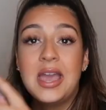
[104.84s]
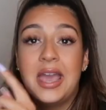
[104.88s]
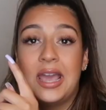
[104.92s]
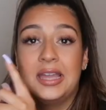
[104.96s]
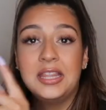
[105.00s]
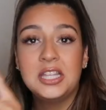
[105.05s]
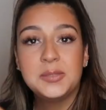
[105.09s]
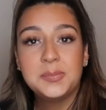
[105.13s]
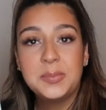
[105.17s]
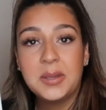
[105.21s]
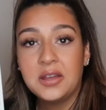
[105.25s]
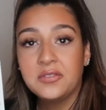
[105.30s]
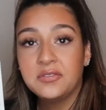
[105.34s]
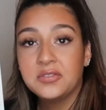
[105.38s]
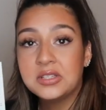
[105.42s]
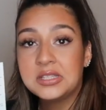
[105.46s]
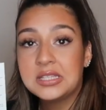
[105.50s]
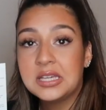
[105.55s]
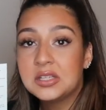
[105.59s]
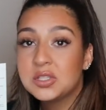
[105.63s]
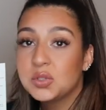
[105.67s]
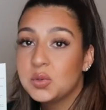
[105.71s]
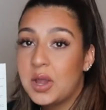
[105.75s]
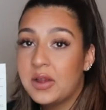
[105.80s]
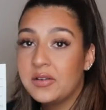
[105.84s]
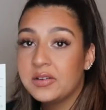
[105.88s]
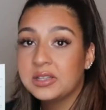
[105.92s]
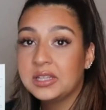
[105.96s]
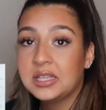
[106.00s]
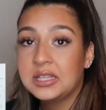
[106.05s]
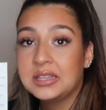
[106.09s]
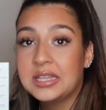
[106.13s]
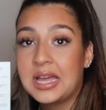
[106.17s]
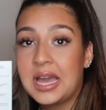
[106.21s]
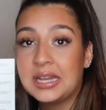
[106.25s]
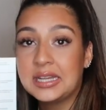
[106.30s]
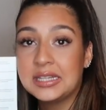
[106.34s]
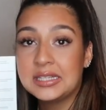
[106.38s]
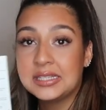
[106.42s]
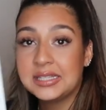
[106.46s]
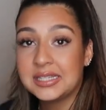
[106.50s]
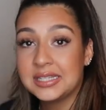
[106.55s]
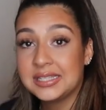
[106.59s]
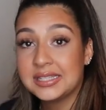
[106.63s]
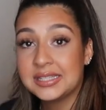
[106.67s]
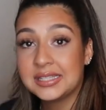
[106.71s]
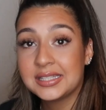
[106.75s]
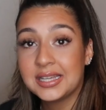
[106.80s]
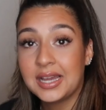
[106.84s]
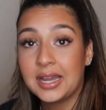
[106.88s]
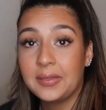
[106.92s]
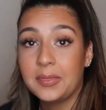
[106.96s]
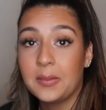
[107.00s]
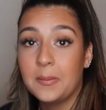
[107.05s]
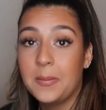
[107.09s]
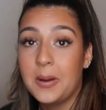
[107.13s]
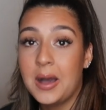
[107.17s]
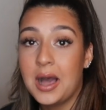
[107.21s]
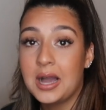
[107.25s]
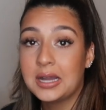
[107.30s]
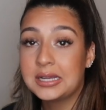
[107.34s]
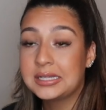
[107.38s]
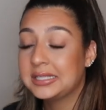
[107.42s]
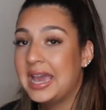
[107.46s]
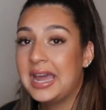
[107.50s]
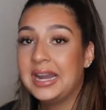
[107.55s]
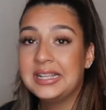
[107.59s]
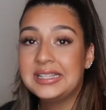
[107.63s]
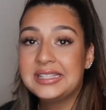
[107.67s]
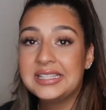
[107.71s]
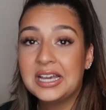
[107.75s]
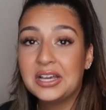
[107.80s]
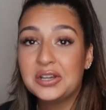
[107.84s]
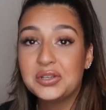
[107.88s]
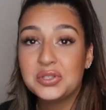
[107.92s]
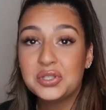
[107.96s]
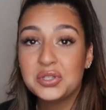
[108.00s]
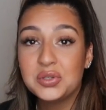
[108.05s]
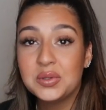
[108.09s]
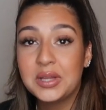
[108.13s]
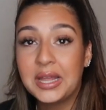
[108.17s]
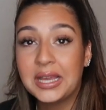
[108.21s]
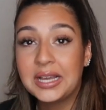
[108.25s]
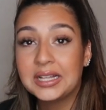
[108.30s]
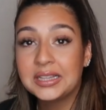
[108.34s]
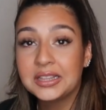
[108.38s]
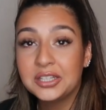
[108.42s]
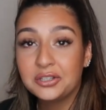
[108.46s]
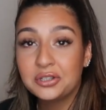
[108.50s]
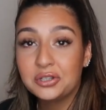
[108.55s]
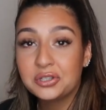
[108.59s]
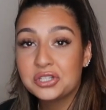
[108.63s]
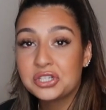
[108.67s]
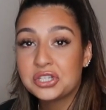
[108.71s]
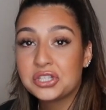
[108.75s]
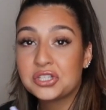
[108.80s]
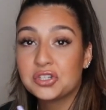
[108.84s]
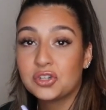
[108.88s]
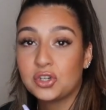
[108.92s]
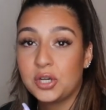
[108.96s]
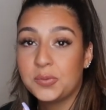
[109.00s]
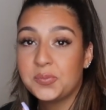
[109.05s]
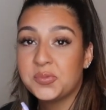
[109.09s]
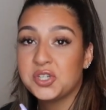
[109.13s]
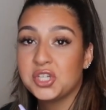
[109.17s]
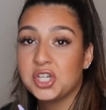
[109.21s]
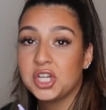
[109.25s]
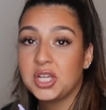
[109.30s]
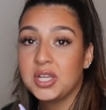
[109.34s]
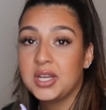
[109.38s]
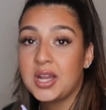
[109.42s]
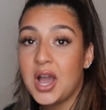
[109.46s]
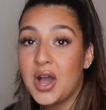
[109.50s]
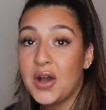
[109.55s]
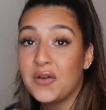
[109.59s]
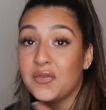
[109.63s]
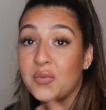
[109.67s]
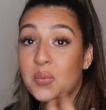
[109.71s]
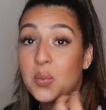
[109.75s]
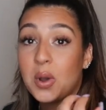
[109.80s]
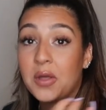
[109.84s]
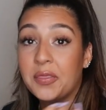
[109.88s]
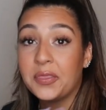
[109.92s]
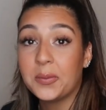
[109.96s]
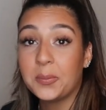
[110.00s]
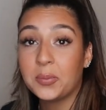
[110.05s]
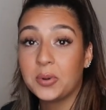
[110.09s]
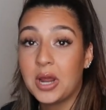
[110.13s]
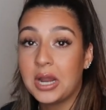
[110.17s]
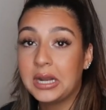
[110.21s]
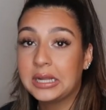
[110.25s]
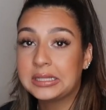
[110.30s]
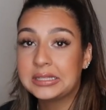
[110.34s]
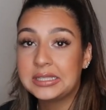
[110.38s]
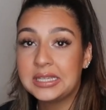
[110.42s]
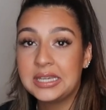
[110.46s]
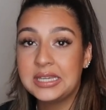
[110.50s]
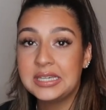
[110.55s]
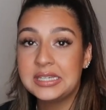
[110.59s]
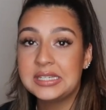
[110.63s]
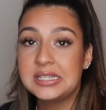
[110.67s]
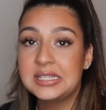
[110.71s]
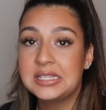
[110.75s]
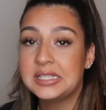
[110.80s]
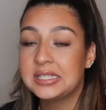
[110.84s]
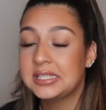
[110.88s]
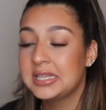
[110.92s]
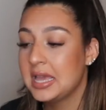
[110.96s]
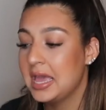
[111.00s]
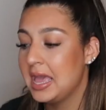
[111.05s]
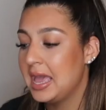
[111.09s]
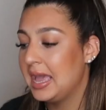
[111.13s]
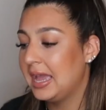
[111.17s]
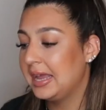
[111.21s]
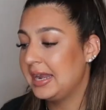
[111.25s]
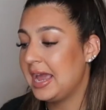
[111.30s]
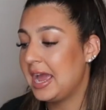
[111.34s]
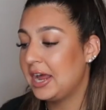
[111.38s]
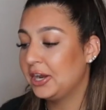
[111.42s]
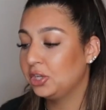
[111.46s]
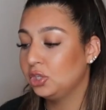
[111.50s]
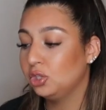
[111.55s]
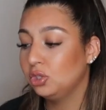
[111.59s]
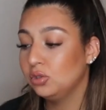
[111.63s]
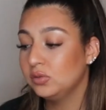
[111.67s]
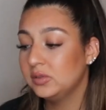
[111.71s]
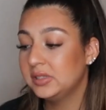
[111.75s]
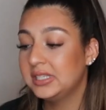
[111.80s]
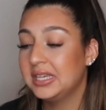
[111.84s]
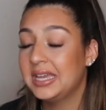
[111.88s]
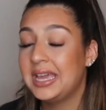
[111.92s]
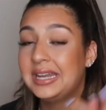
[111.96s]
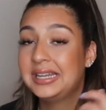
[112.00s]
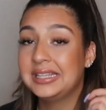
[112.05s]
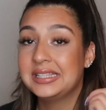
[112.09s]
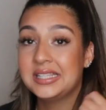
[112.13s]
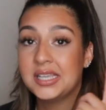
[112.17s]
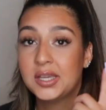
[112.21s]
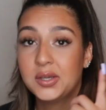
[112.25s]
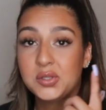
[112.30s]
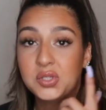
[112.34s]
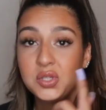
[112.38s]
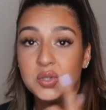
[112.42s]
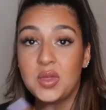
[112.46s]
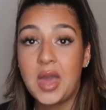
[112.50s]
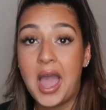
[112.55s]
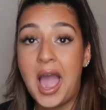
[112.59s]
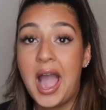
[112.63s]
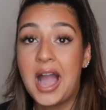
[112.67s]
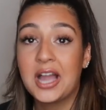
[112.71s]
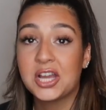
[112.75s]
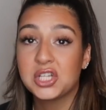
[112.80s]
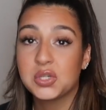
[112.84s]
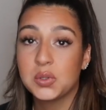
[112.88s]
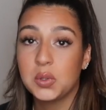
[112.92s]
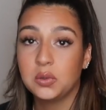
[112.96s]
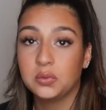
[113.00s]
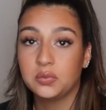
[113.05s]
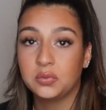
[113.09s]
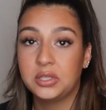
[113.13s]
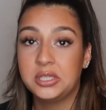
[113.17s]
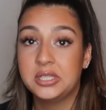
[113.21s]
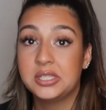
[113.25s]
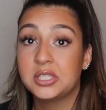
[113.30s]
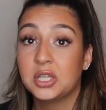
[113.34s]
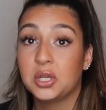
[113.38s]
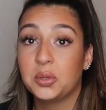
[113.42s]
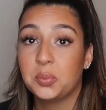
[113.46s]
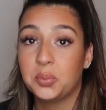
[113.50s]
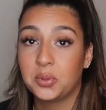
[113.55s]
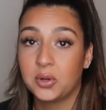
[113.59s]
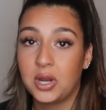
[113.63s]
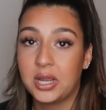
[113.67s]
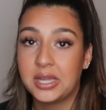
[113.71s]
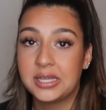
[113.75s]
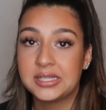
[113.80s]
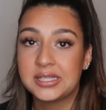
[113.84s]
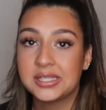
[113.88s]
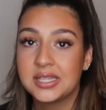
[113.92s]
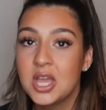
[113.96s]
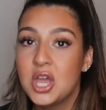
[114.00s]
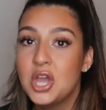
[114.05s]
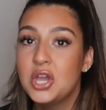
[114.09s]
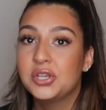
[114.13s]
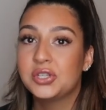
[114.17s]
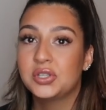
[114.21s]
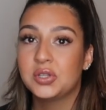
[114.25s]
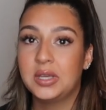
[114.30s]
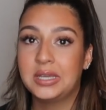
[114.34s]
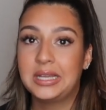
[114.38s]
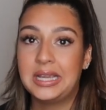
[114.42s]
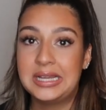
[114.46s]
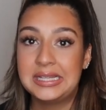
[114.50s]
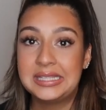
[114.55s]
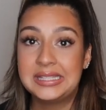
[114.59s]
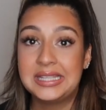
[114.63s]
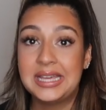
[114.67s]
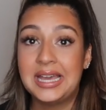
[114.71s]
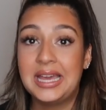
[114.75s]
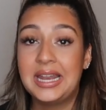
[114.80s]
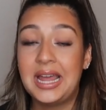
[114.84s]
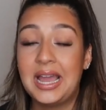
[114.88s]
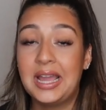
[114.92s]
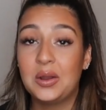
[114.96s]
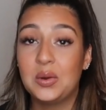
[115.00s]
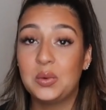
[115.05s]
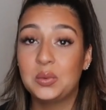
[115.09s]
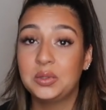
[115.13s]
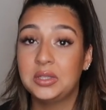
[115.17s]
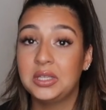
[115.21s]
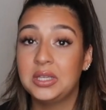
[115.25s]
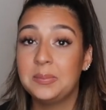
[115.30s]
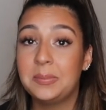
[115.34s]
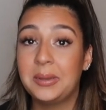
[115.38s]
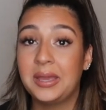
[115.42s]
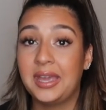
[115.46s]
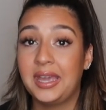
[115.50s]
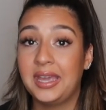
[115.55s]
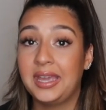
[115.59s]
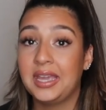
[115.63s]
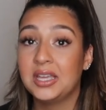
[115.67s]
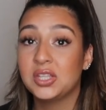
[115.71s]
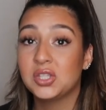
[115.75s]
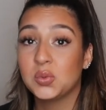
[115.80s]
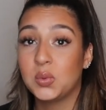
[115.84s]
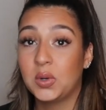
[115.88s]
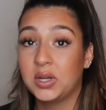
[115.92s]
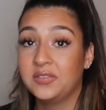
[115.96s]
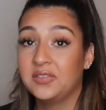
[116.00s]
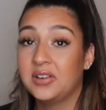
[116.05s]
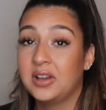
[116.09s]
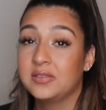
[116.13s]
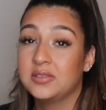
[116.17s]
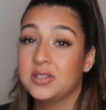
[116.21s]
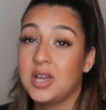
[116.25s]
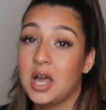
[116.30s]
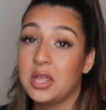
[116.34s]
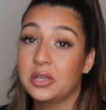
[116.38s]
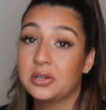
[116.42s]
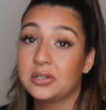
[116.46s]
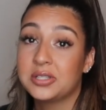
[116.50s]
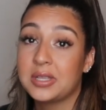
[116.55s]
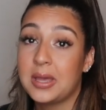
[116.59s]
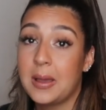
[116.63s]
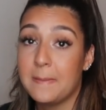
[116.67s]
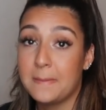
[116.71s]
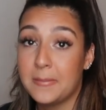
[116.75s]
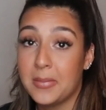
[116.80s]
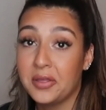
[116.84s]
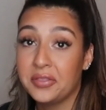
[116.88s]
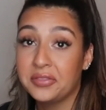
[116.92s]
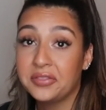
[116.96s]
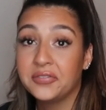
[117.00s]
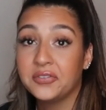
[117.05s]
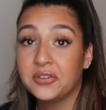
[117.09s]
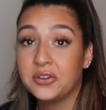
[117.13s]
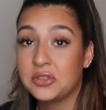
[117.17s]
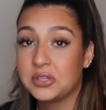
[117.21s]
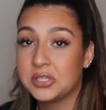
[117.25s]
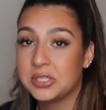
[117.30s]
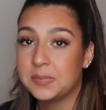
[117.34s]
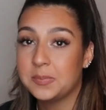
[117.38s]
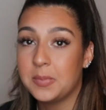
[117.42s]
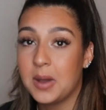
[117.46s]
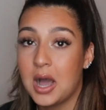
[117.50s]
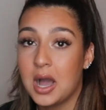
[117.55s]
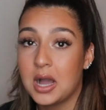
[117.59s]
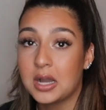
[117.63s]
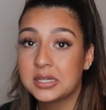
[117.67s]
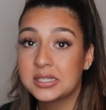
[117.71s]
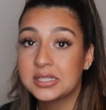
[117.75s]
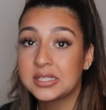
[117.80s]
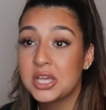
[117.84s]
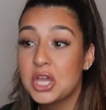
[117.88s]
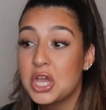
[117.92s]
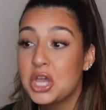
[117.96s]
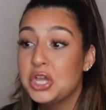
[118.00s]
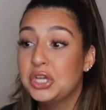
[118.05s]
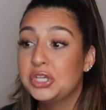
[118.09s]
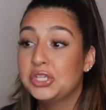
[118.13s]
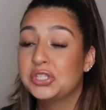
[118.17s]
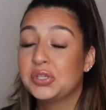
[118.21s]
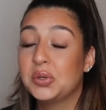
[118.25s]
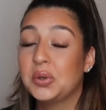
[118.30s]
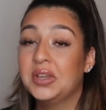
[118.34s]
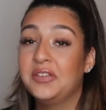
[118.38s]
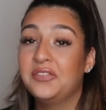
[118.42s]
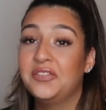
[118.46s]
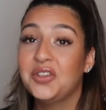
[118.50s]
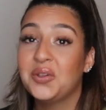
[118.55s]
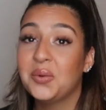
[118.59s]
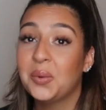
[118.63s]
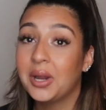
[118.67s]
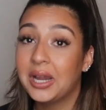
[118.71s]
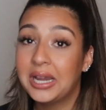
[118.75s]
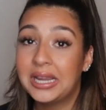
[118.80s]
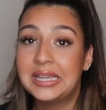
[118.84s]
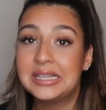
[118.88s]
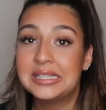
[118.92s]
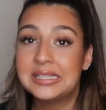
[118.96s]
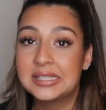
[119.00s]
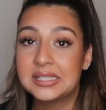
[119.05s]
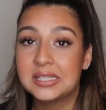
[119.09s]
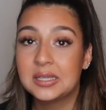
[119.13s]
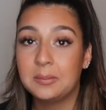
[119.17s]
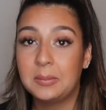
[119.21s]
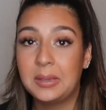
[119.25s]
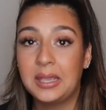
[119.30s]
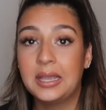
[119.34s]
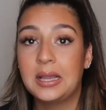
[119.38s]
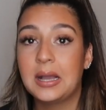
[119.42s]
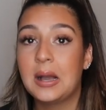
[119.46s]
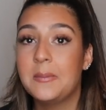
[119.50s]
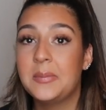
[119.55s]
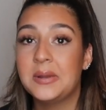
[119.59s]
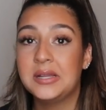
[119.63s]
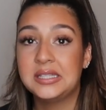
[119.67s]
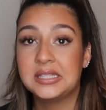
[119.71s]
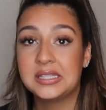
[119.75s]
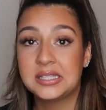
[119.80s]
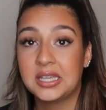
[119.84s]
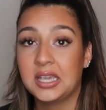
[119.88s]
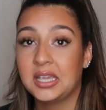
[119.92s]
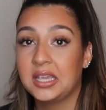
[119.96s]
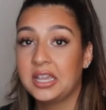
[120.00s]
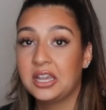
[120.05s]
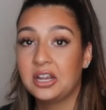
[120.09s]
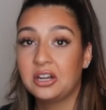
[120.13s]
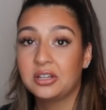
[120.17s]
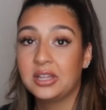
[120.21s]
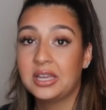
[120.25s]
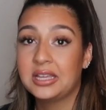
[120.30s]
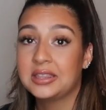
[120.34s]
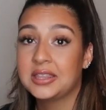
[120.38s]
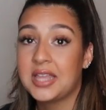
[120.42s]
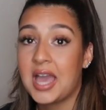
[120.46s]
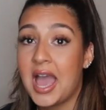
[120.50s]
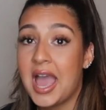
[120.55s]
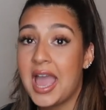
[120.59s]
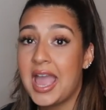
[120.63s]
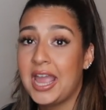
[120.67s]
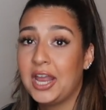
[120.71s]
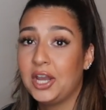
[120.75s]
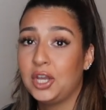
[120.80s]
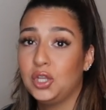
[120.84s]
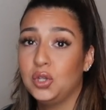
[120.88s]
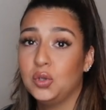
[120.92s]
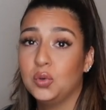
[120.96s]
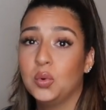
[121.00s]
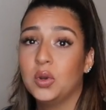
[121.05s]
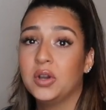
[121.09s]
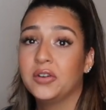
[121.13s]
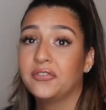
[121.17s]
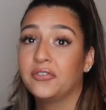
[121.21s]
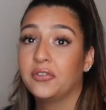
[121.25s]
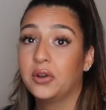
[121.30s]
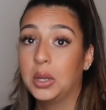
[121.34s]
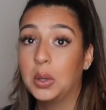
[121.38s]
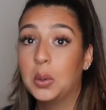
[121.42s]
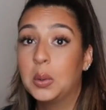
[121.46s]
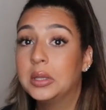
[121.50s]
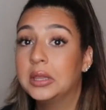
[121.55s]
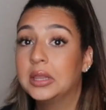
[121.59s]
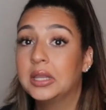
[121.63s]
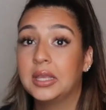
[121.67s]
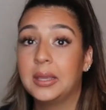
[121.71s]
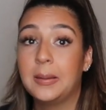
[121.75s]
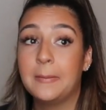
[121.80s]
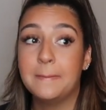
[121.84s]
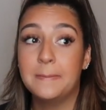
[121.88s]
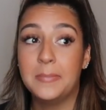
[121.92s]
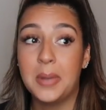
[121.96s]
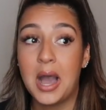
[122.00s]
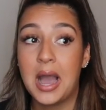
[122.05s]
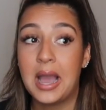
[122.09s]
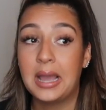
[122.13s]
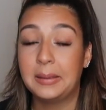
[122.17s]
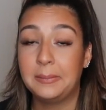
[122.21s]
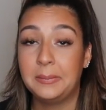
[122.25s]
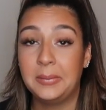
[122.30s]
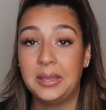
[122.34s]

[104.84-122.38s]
And this pamphlet tells you everything that is inside the box, and it tells you like a little description of what the product is and how to use it, and it tells you the actual retail price. So like I said, I only pay $25 a month for this box. So if you are into makeup and skincare like that, and you frequently buy